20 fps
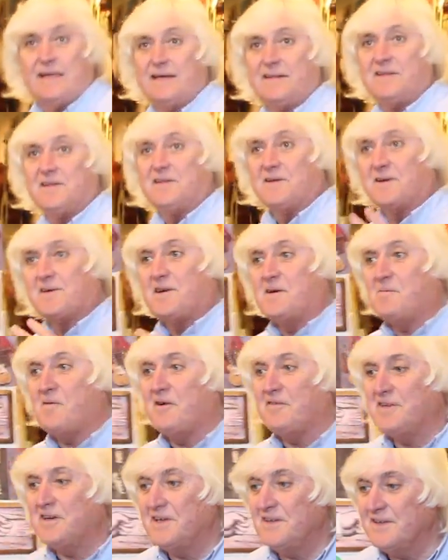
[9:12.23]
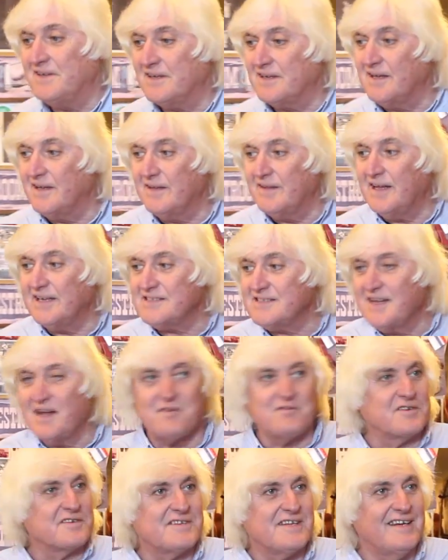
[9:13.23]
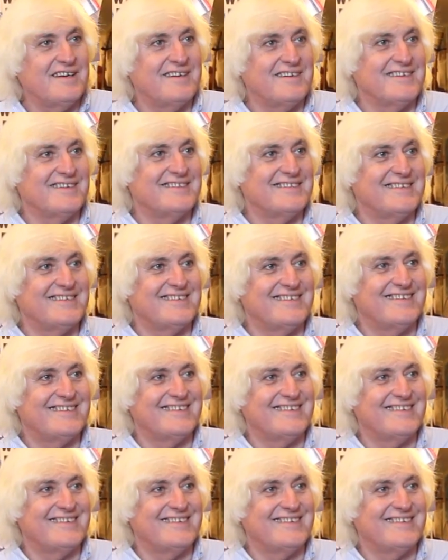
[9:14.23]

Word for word: and then they'll come over here and they'll go, "That's not for sale, is it?"